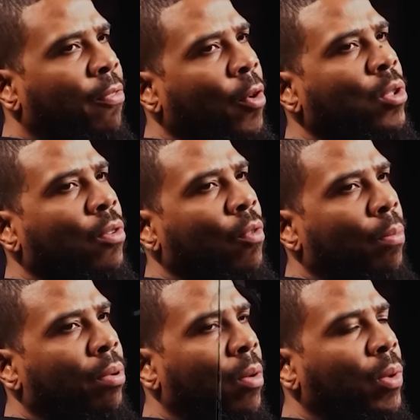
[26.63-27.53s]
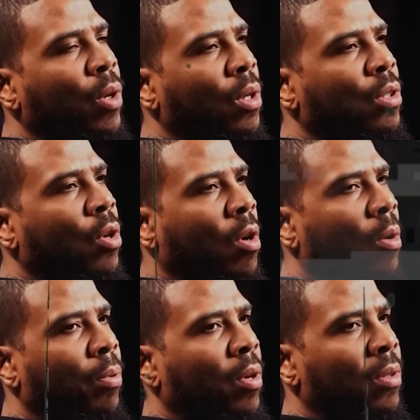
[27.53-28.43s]
First of all, bro, we're going to talk
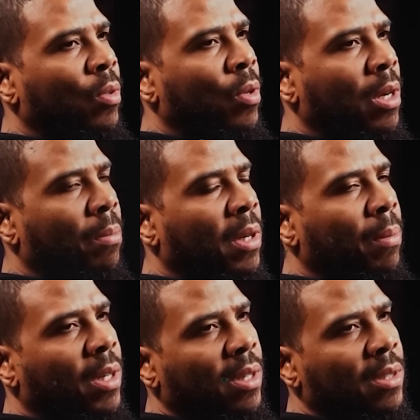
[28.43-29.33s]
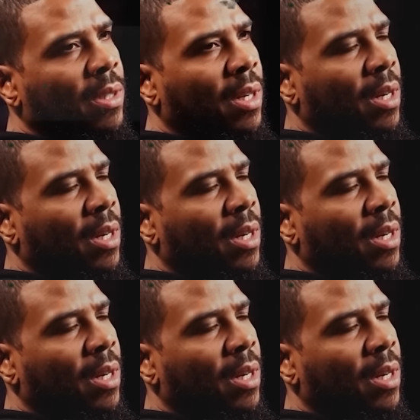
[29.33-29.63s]
about, you know what I mean, because